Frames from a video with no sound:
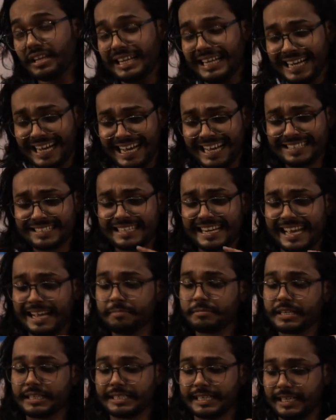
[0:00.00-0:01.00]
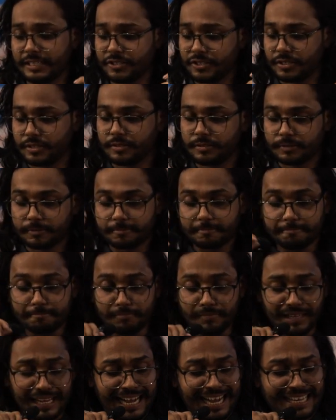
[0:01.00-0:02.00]
As name suggests,
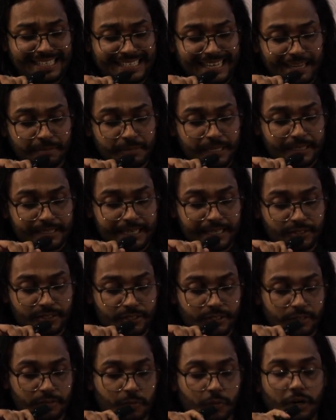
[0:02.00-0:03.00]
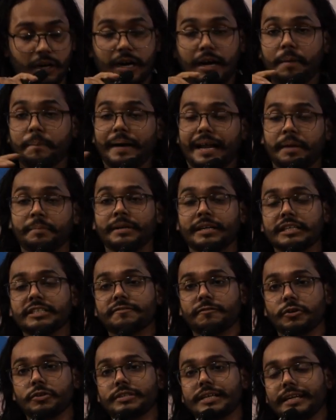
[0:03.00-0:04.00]
parameterized
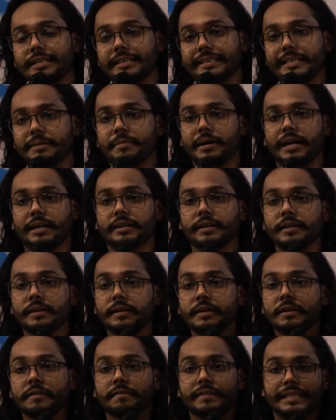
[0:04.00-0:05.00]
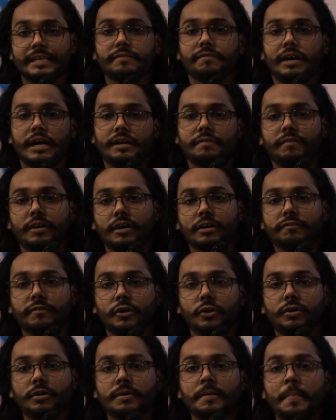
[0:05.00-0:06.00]
flows are nothing but within one
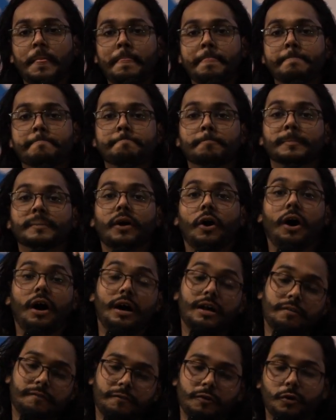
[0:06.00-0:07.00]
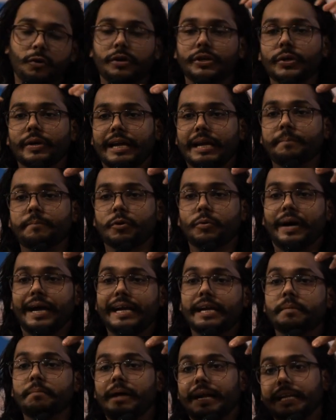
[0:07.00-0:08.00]
workflow or flow, you can
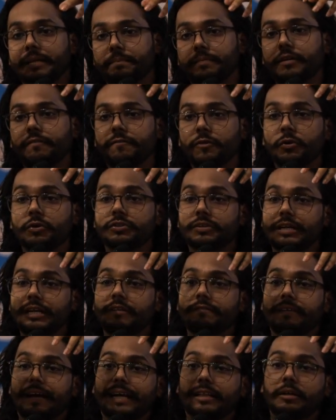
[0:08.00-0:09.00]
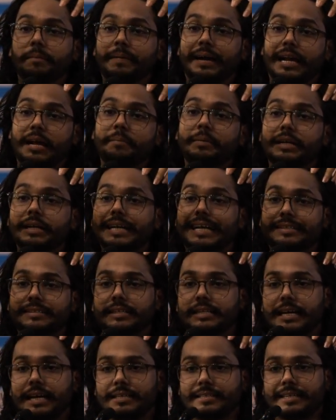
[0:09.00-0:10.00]
provide multiple flows, or in fact, the parameter as a
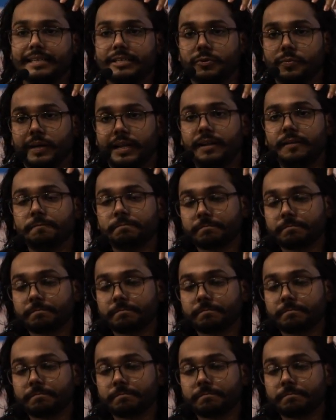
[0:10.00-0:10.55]
task as well,